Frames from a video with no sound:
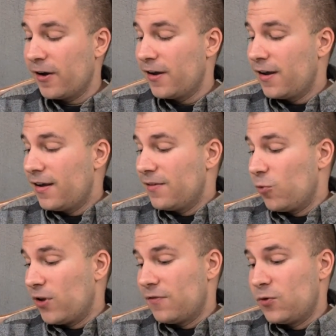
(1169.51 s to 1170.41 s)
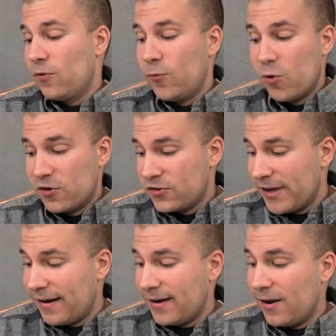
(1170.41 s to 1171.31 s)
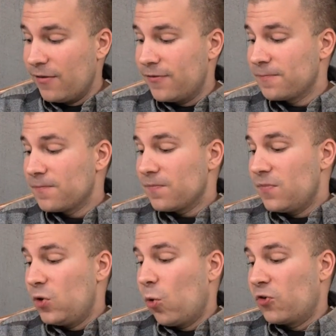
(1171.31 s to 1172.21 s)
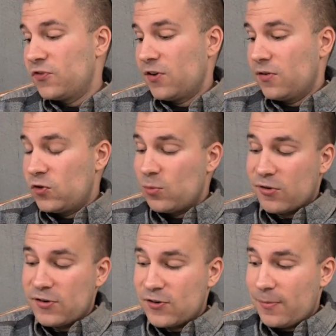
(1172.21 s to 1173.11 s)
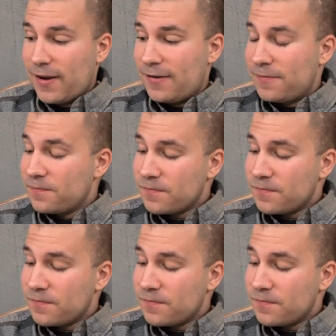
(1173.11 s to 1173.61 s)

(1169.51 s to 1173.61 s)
It really gives you a full understanding of the origins of consumerism, and